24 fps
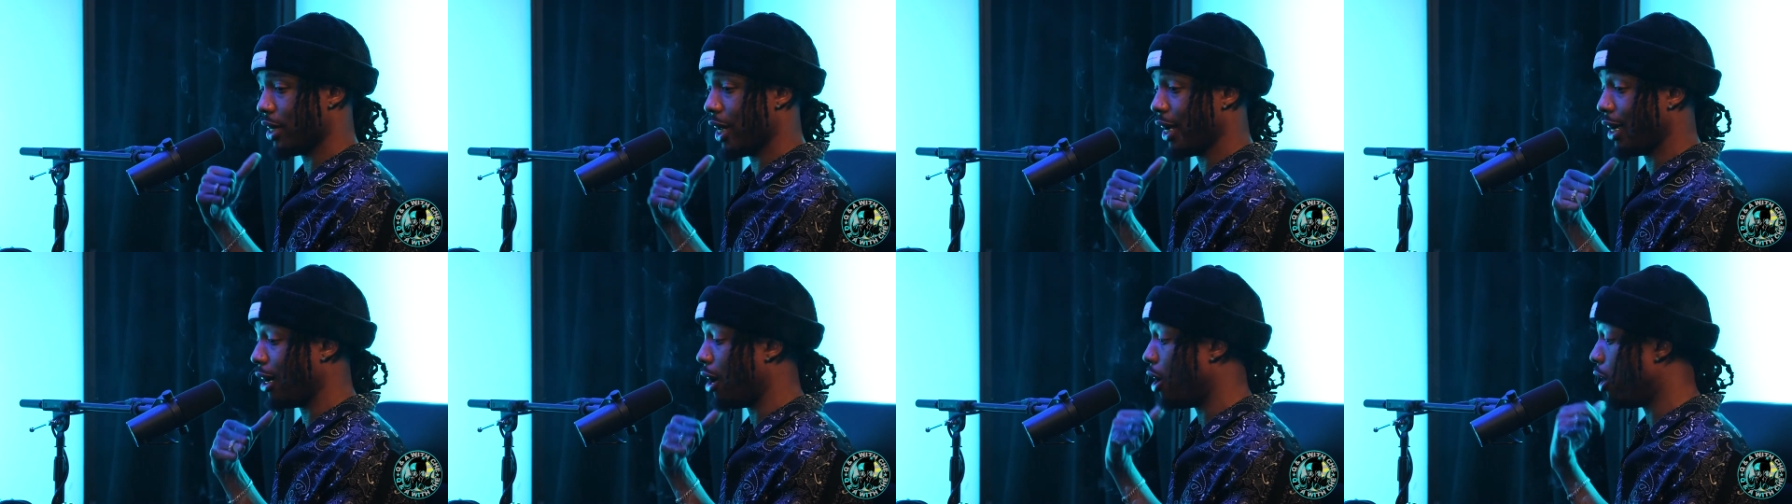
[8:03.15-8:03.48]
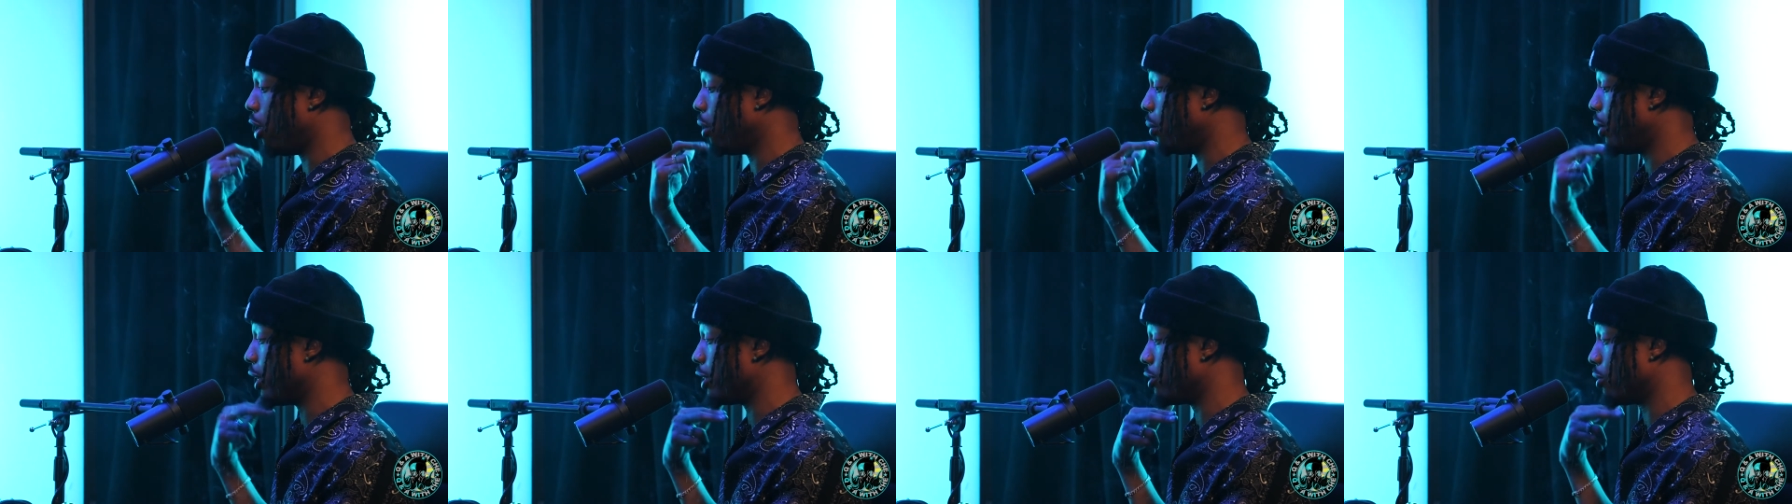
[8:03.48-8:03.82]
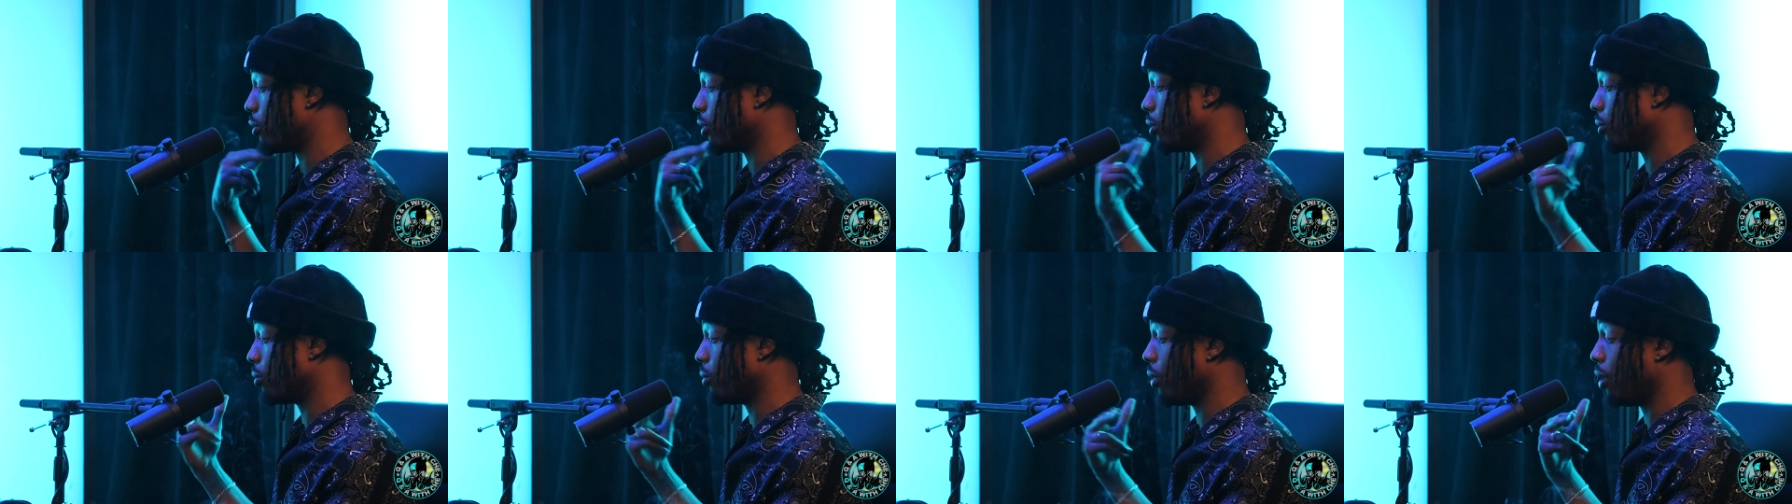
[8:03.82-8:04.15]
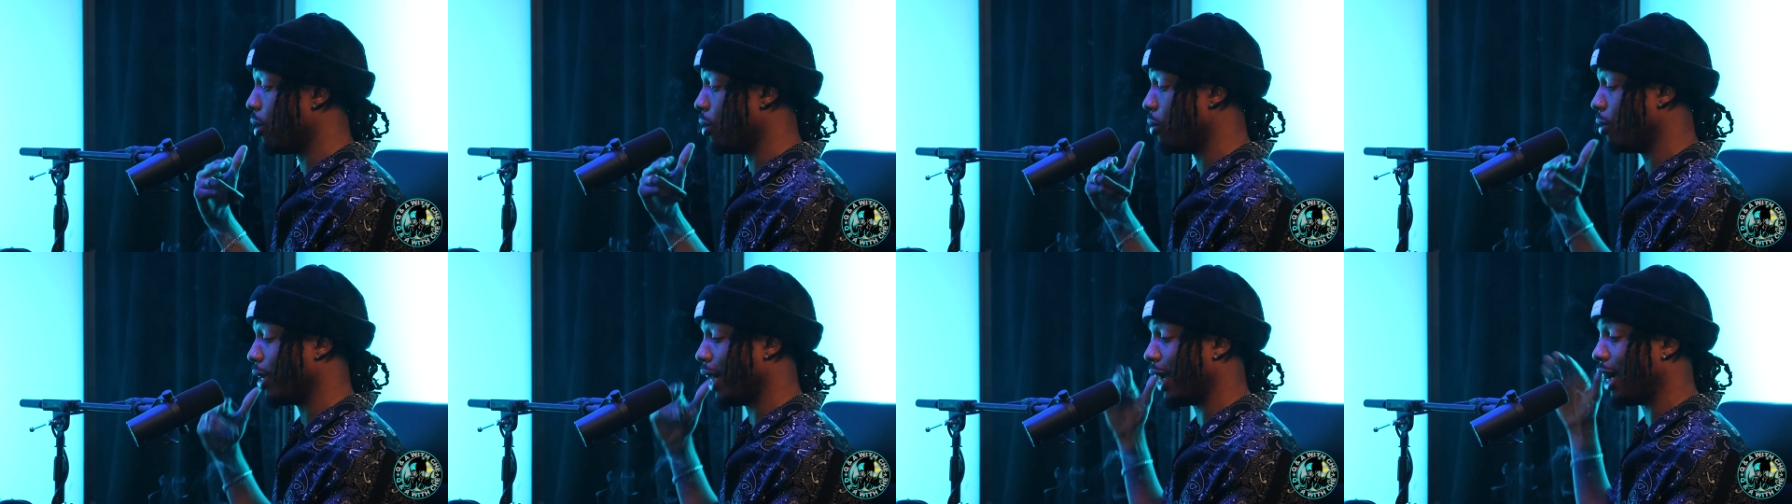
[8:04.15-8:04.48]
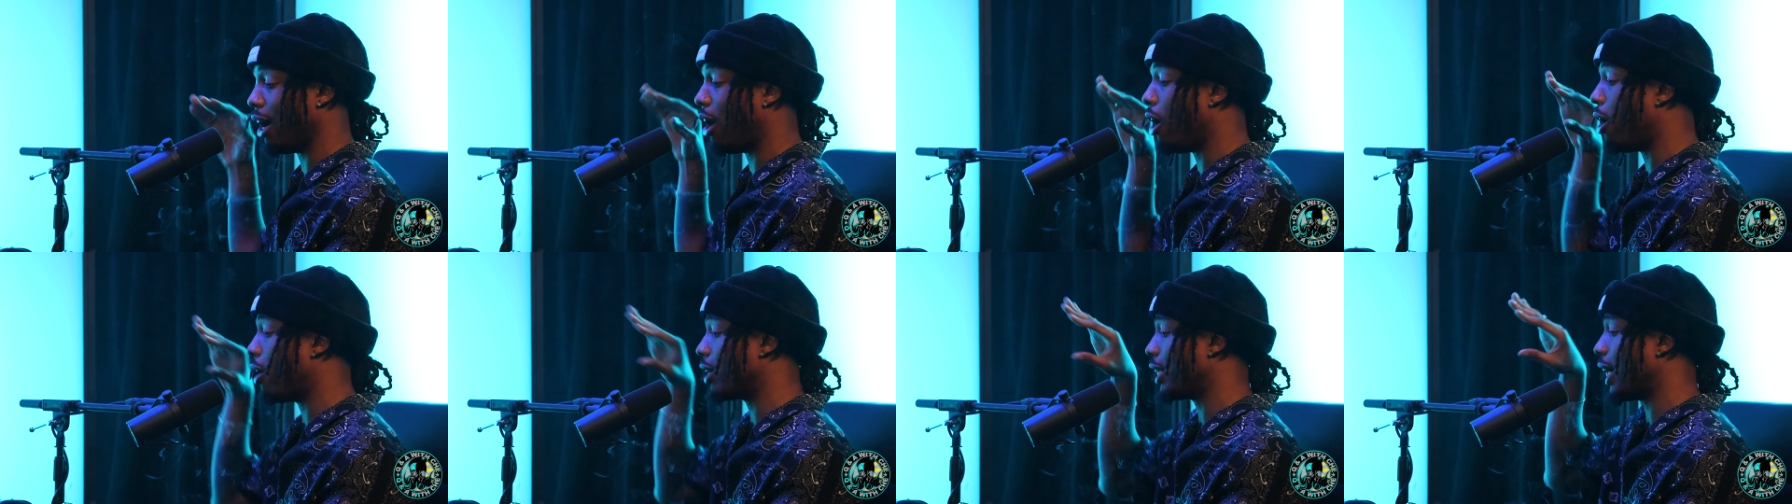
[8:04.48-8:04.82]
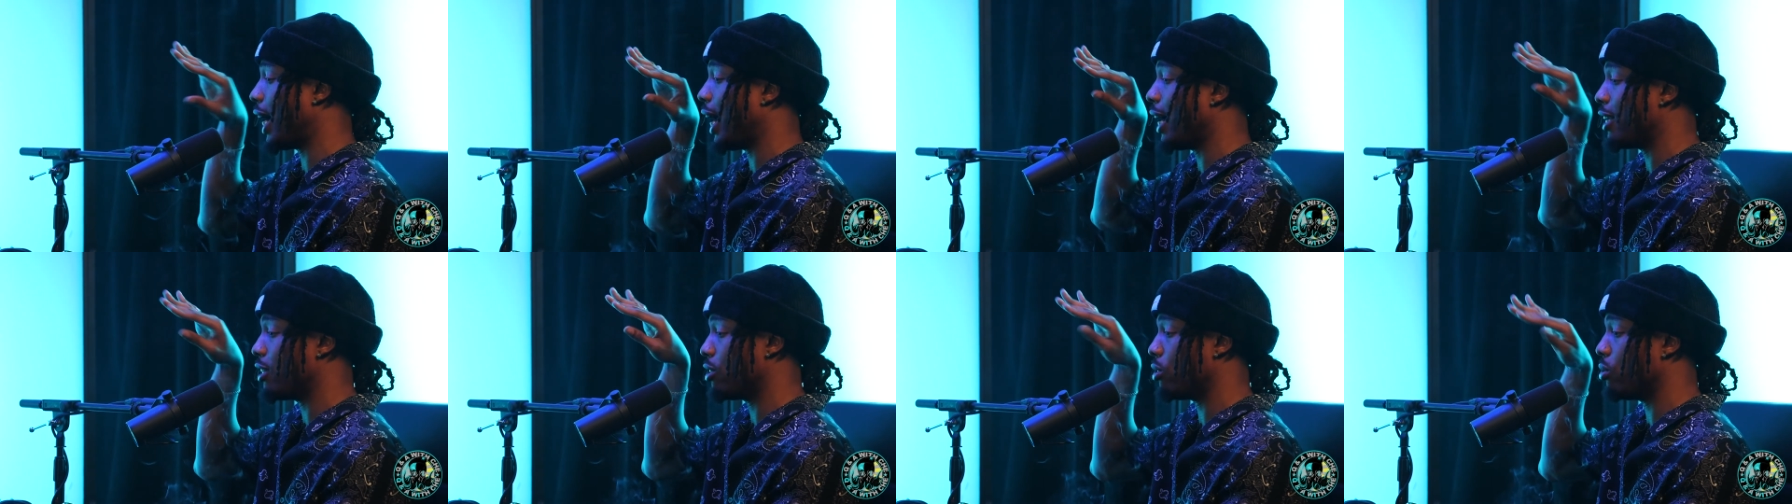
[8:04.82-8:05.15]
like always on the road. Like all the
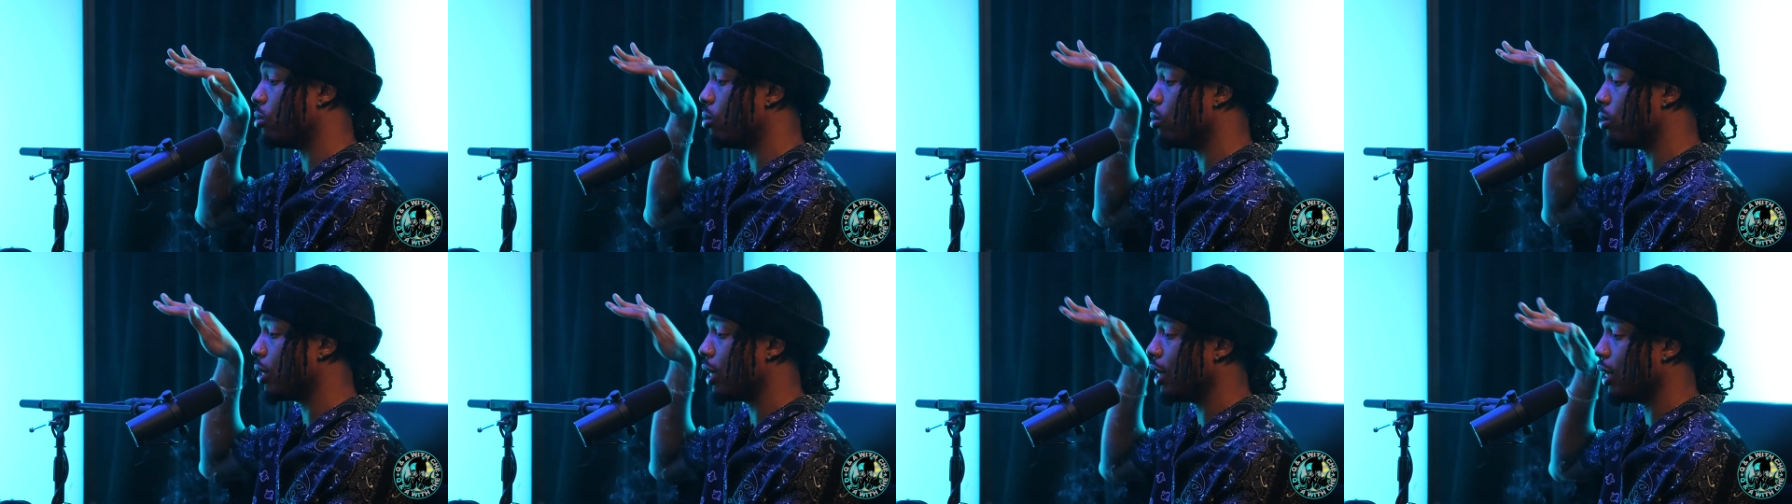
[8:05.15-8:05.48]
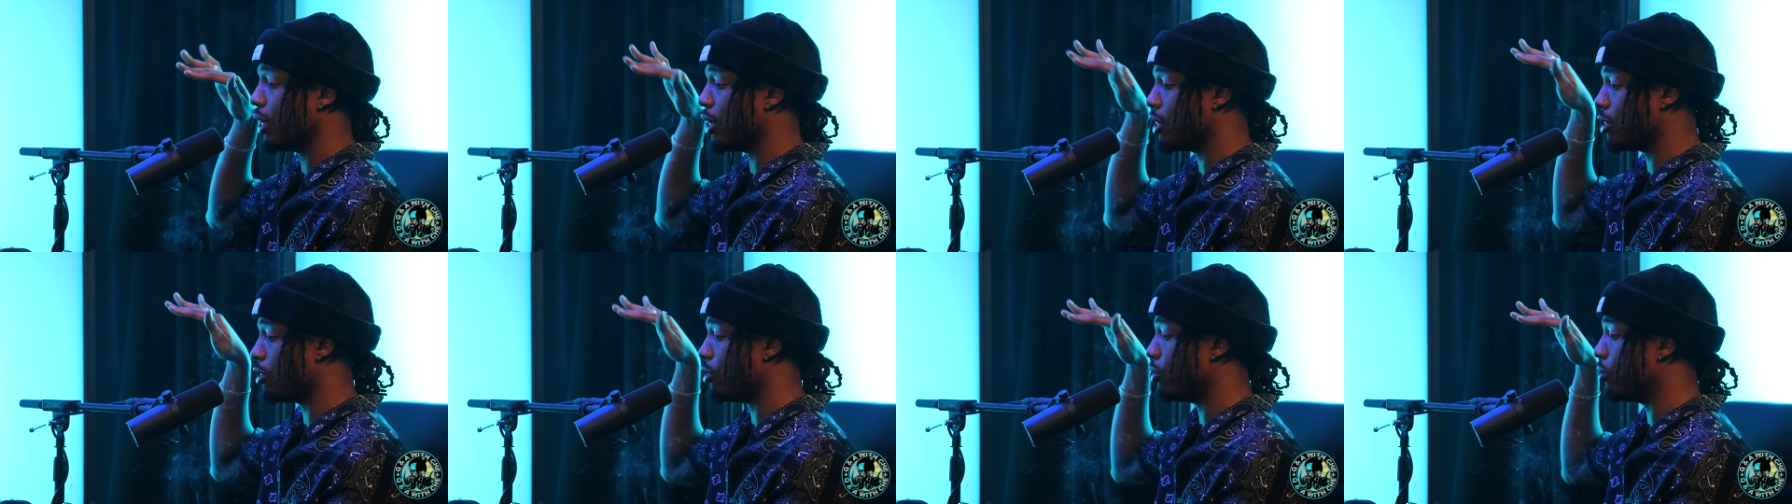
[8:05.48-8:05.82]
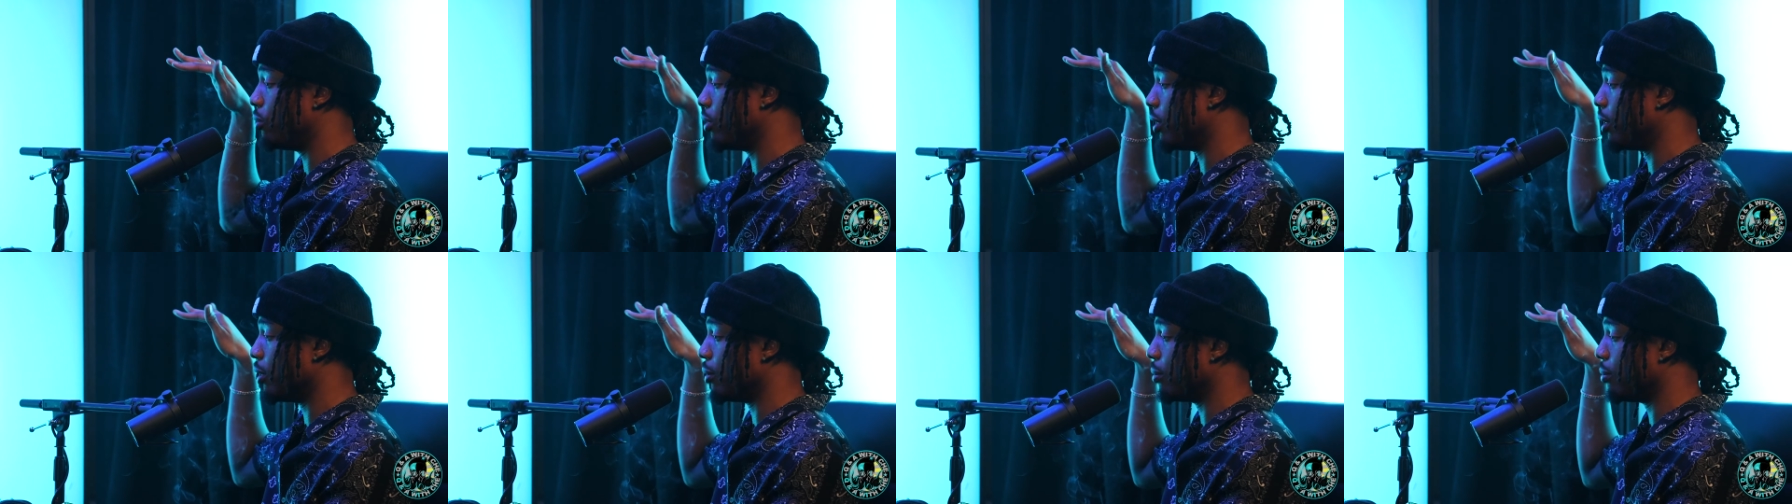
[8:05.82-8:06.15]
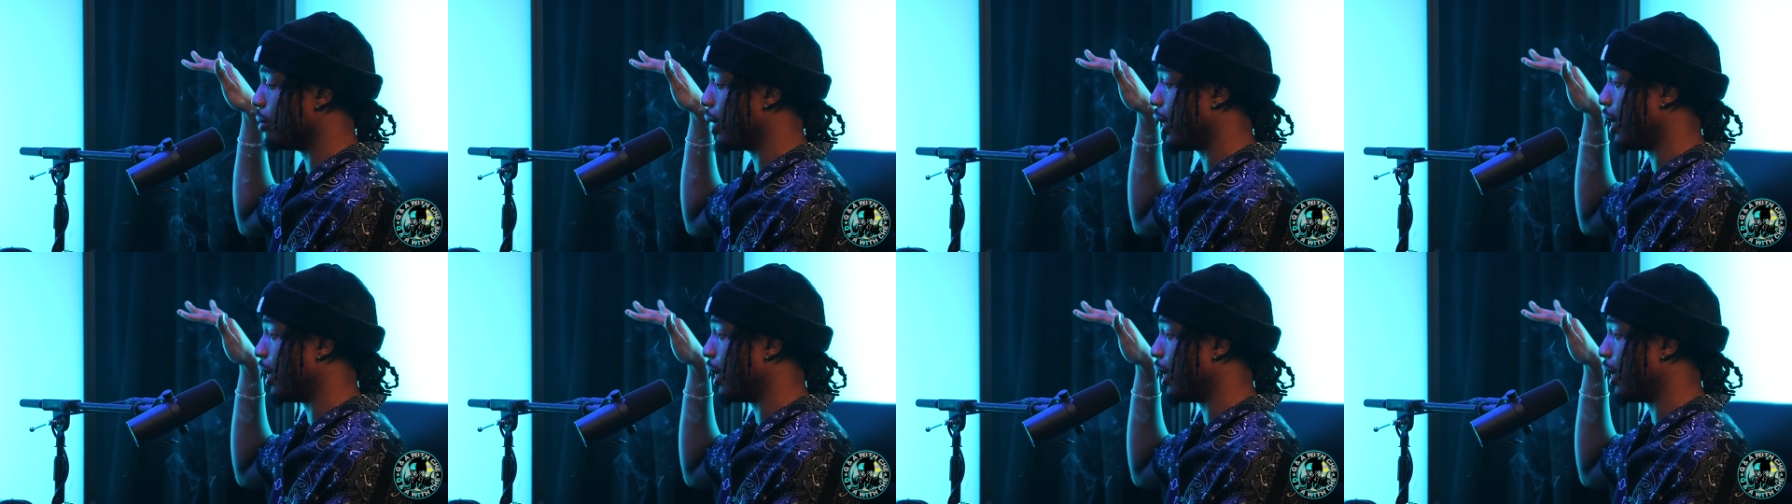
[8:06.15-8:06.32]
high school kids knew them.